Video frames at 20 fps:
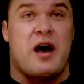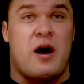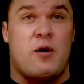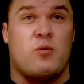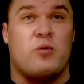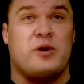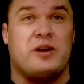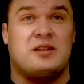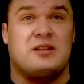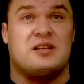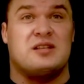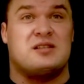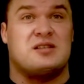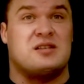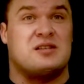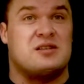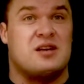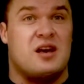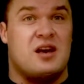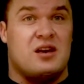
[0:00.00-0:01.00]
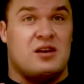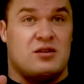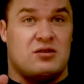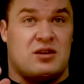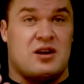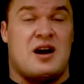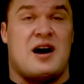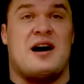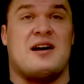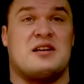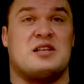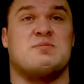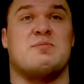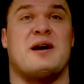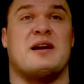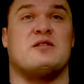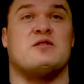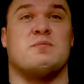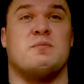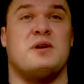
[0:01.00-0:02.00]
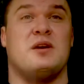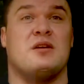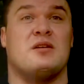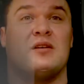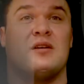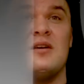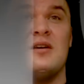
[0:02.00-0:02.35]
have weaknesses, you're the hardest man to beat.